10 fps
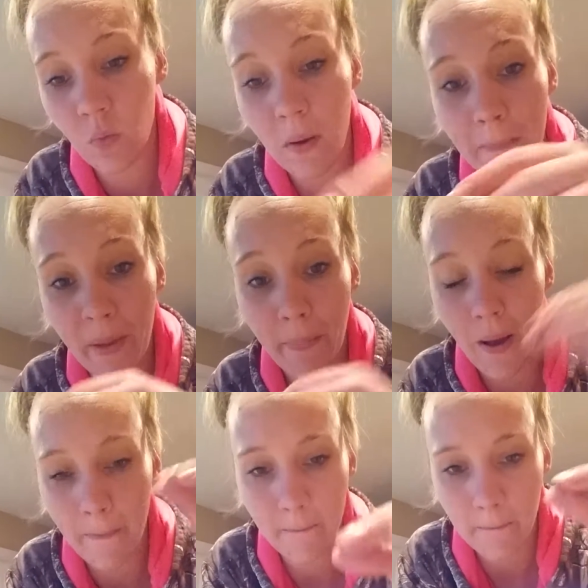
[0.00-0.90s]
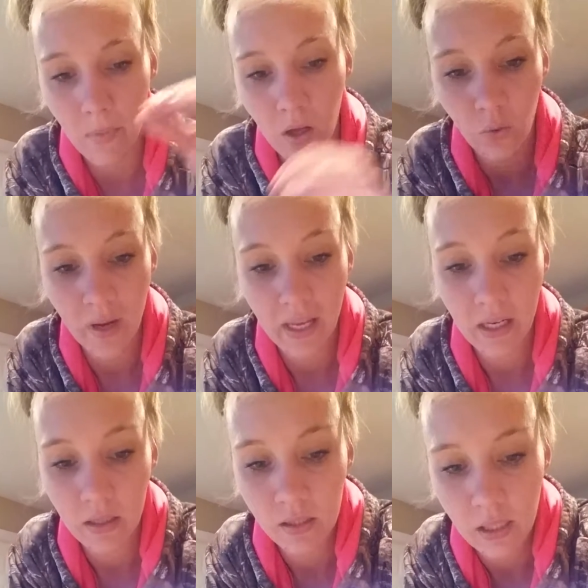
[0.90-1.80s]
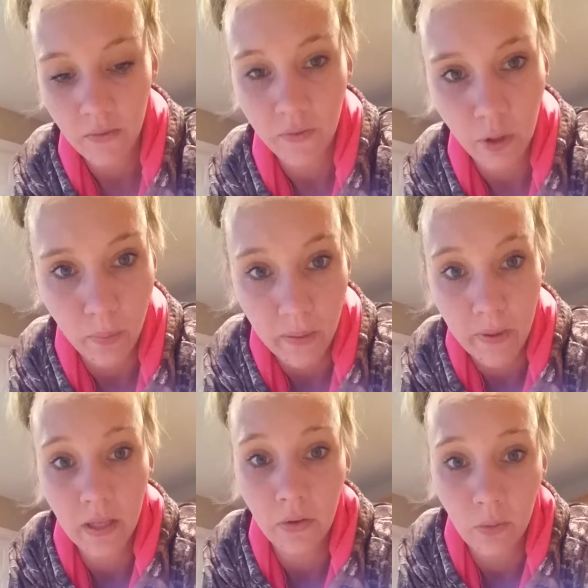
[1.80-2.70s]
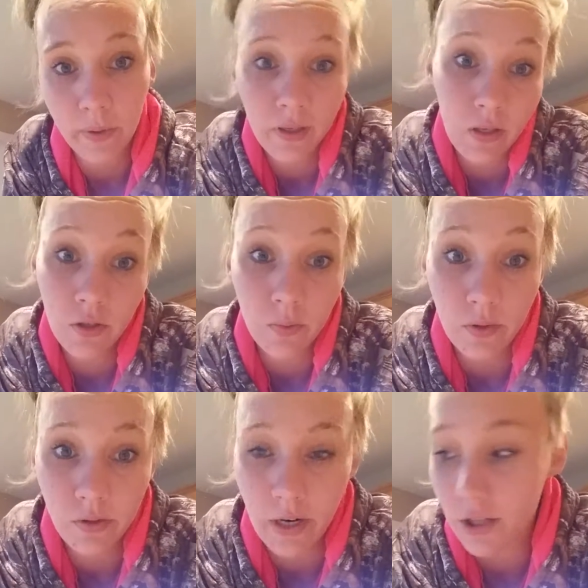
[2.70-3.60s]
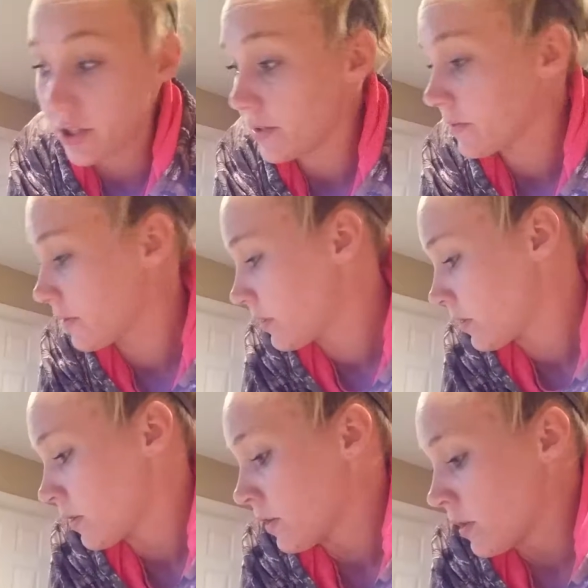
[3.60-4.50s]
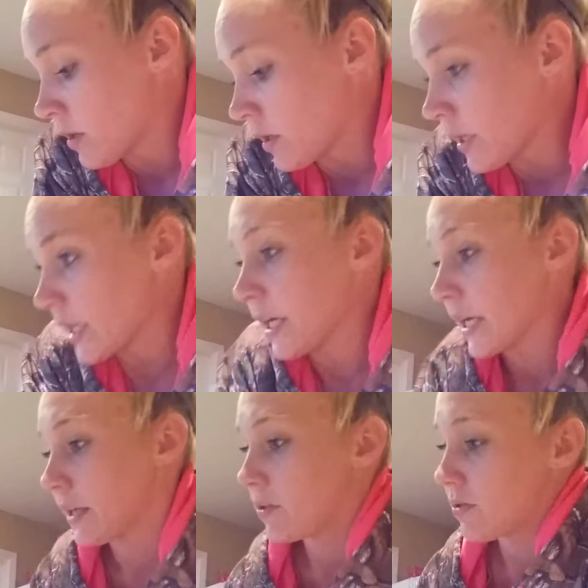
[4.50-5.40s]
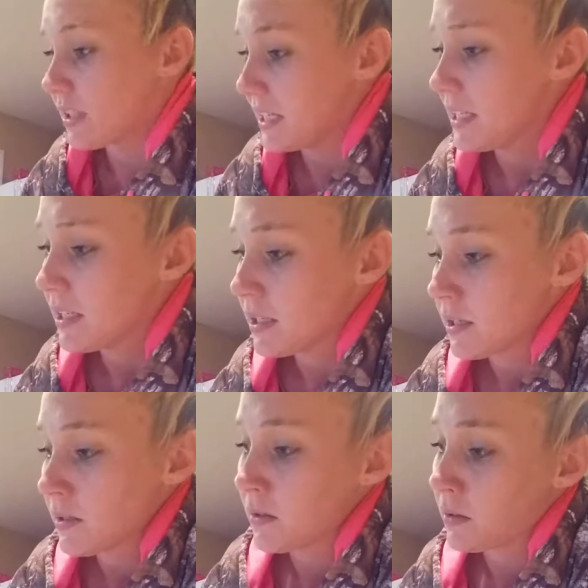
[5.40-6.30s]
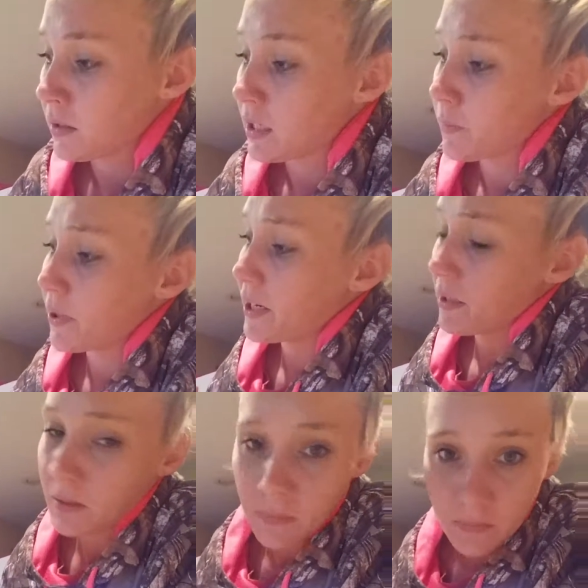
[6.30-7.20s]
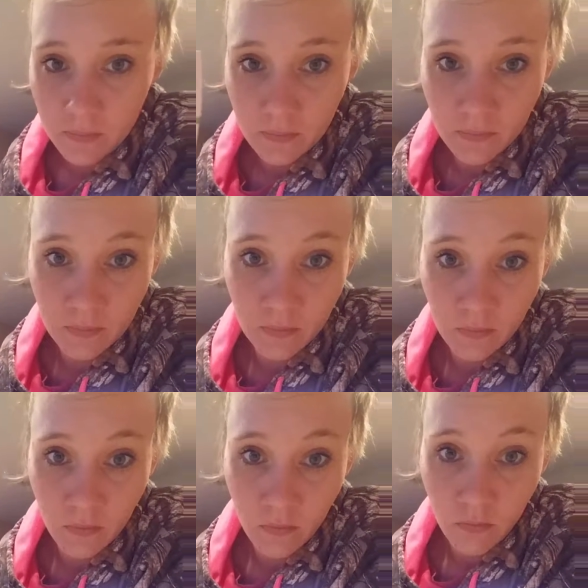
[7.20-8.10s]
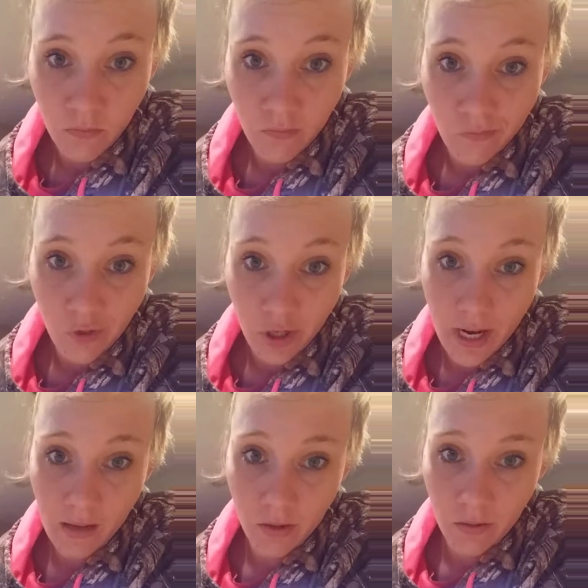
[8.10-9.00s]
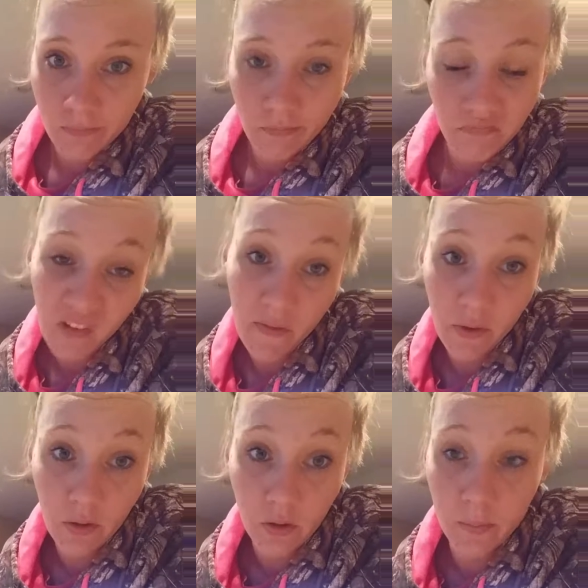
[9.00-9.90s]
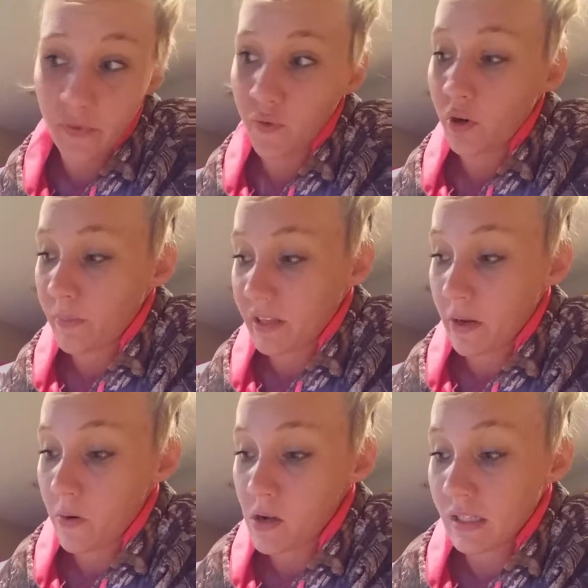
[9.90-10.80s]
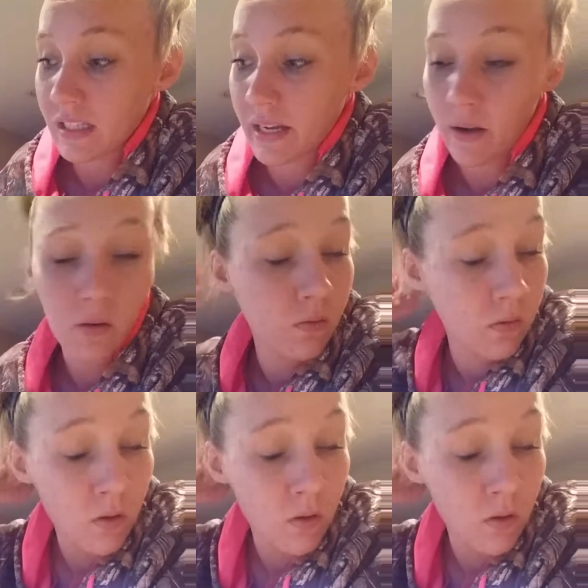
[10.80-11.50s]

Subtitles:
do one big pop all the way in instead of little bit by little bit, because you will scratch it. I use this brand, Treehouse. Never used them before, but they were on sale